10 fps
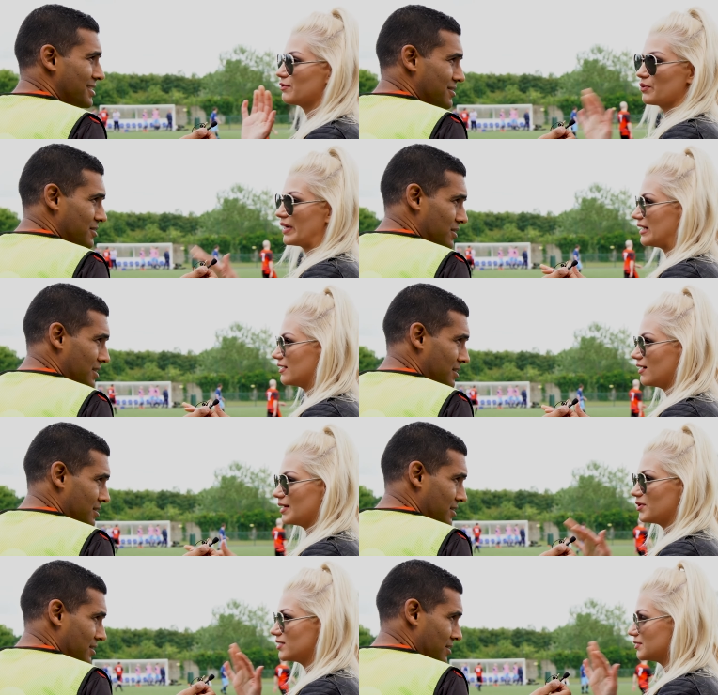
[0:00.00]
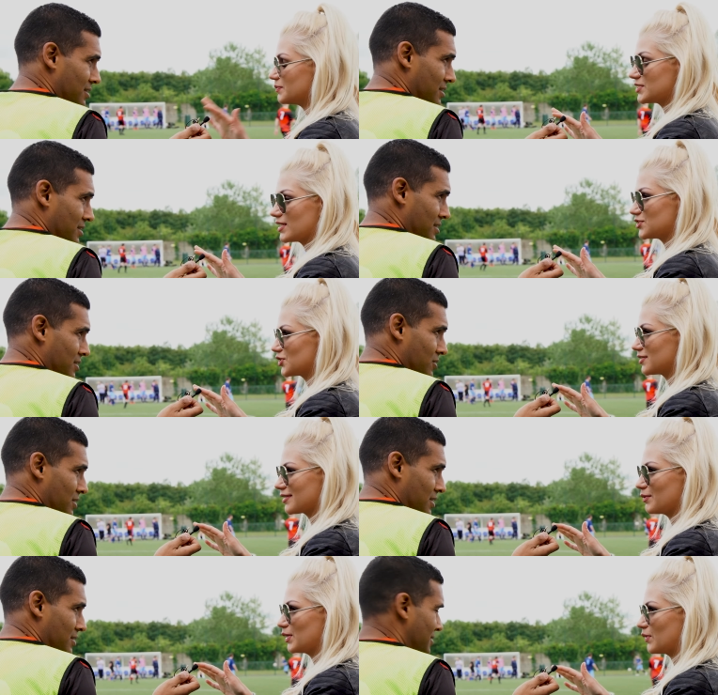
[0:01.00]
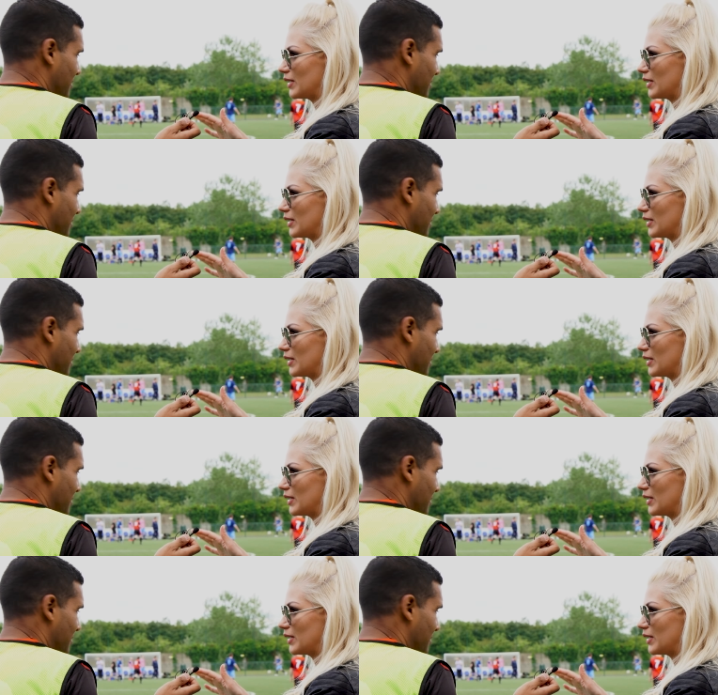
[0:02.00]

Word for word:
Speaker 1: will win. I'm 100% sure they will